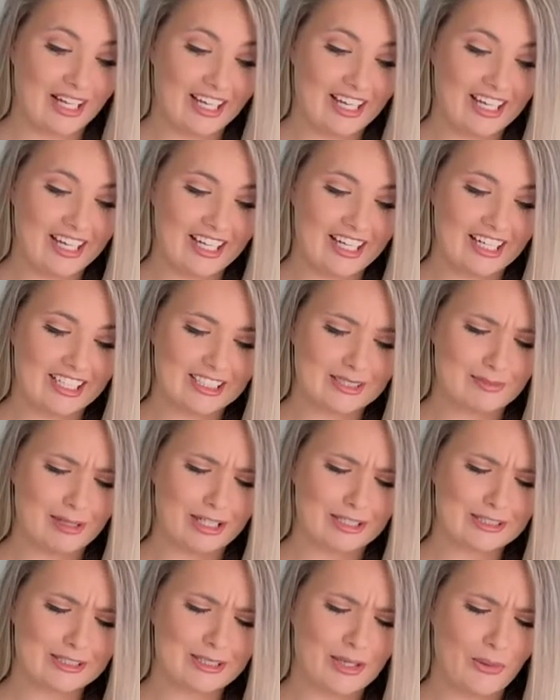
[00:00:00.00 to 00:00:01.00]
it and it
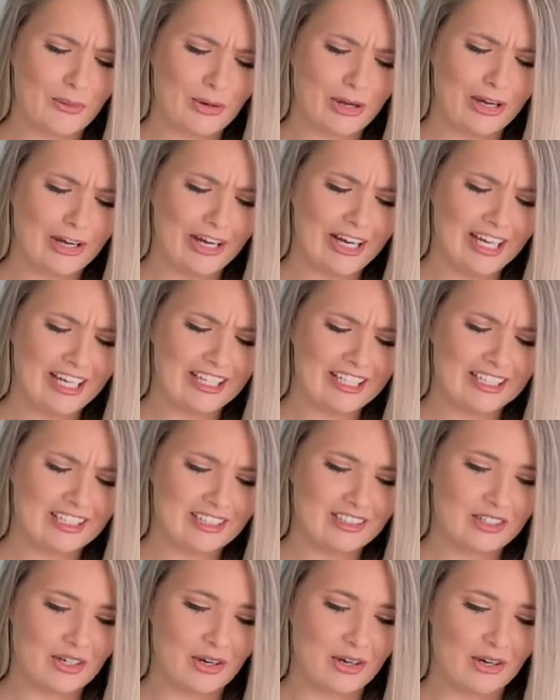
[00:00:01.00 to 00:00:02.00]
smells so good.
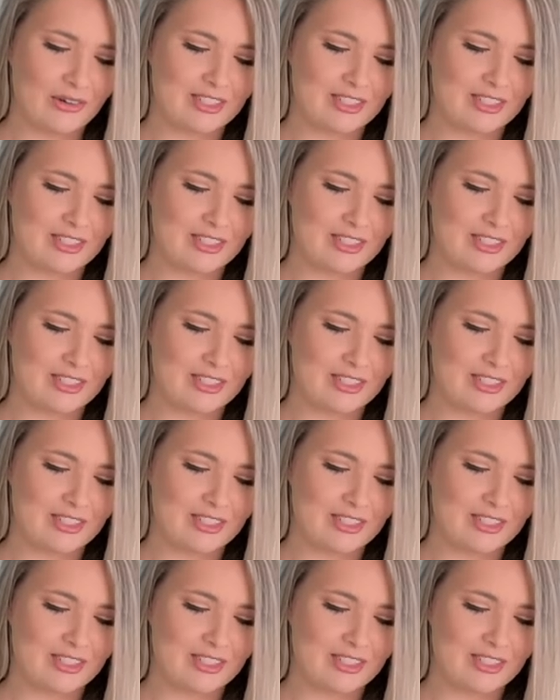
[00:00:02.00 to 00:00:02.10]
Oh,